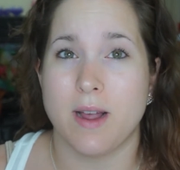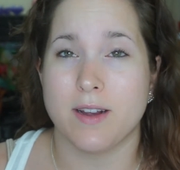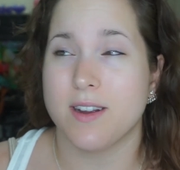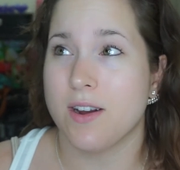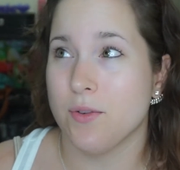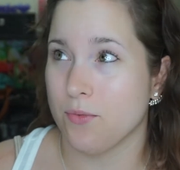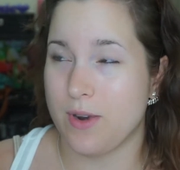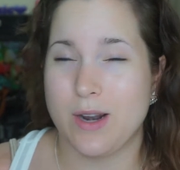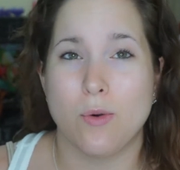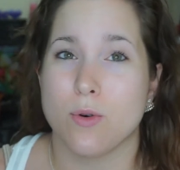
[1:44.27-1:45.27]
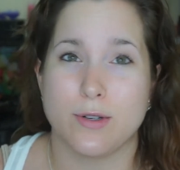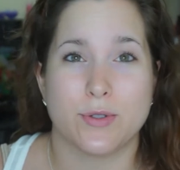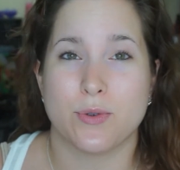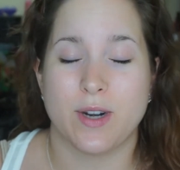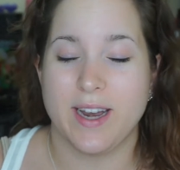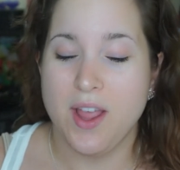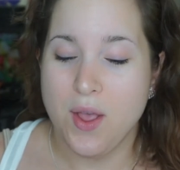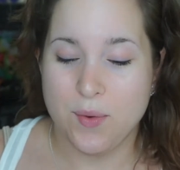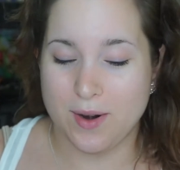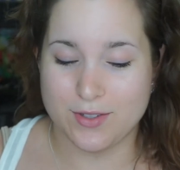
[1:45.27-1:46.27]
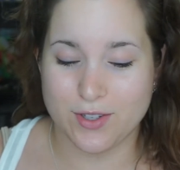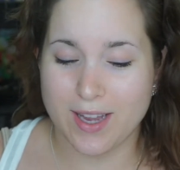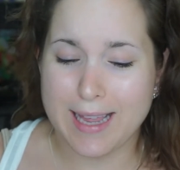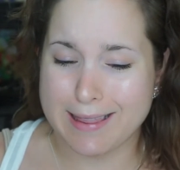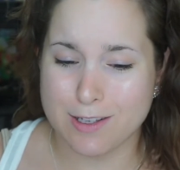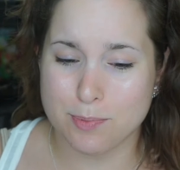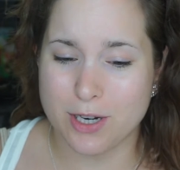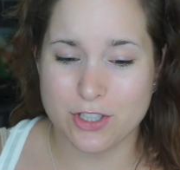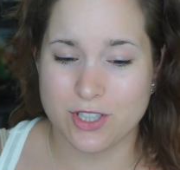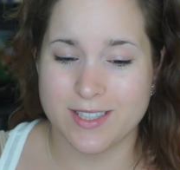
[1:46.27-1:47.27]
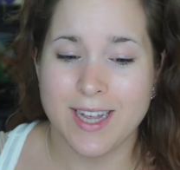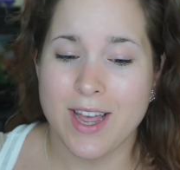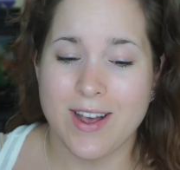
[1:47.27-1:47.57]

I read a horror story when I was looking at these brushes